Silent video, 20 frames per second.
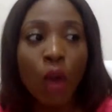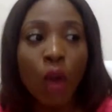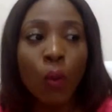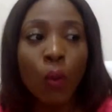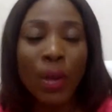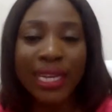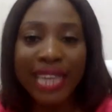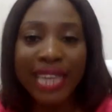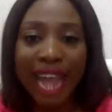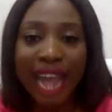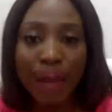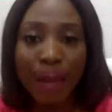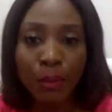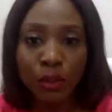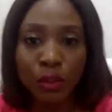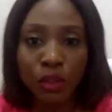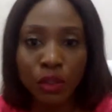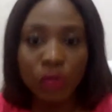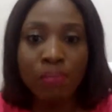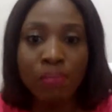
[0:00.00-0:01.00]
when it
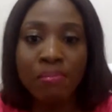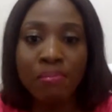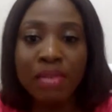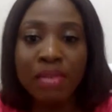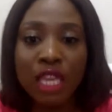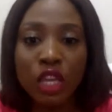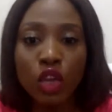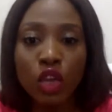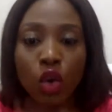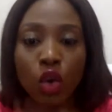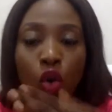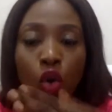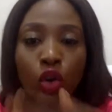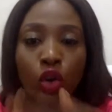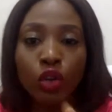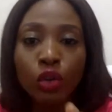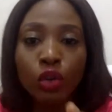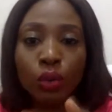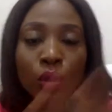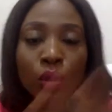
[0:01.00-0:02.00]
happens to me or
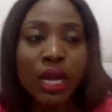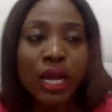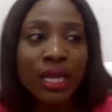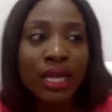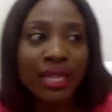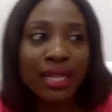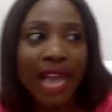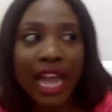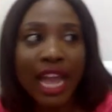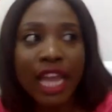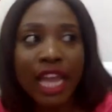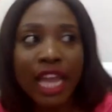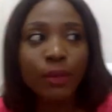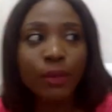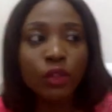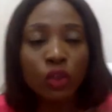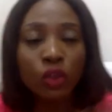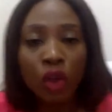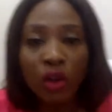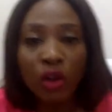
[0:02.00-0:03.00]
you, they are able
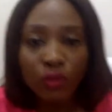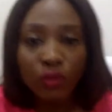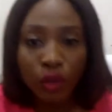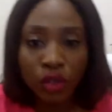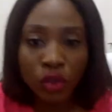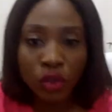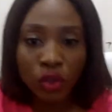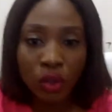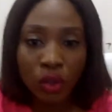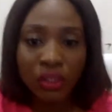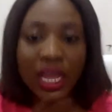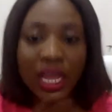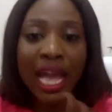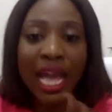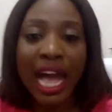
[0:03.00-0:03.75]
to comfort us.